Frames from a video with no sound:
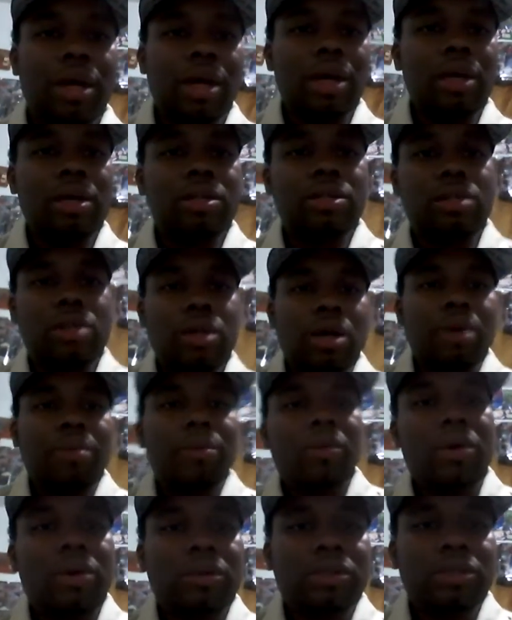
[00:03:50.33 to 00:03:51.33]
at a
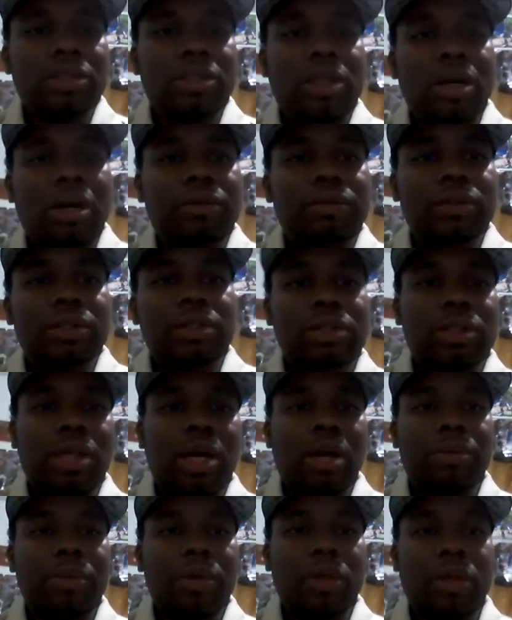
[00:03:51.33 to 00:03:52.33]
Starbucks coffee
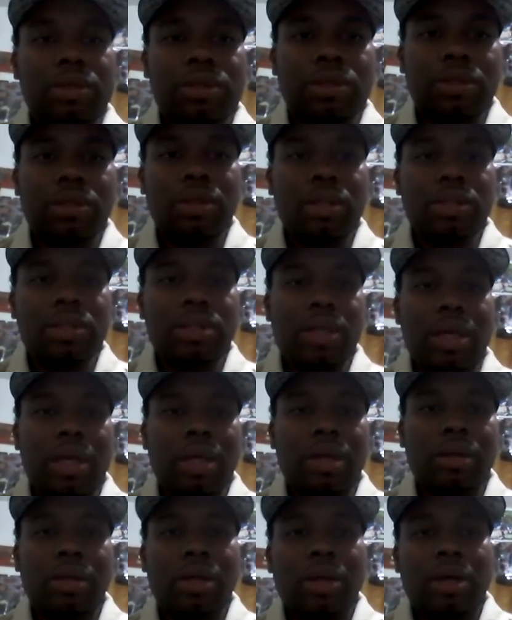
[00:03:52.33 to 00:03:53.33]
shop in
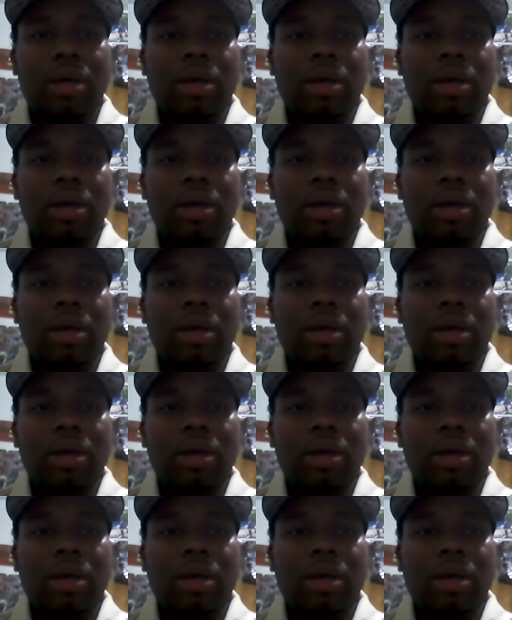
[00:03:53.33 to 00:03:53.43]
Georgetown.